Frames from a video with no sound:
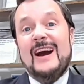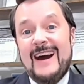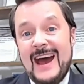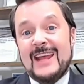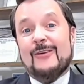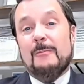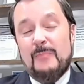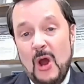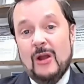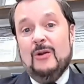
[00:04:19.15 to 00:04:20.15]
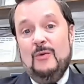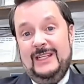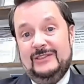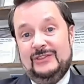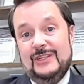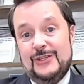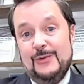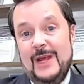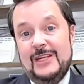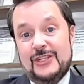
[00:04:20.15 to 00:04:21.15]
higher borrowing
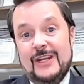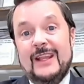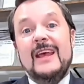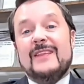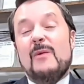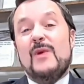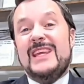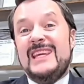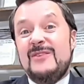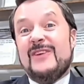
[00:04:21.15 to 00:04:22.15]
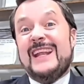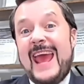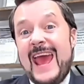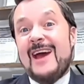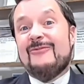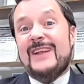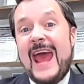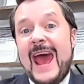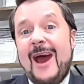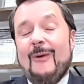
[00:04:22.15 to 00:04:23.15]
situation than we even have
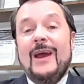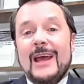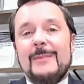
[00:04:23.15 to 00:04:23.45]
now.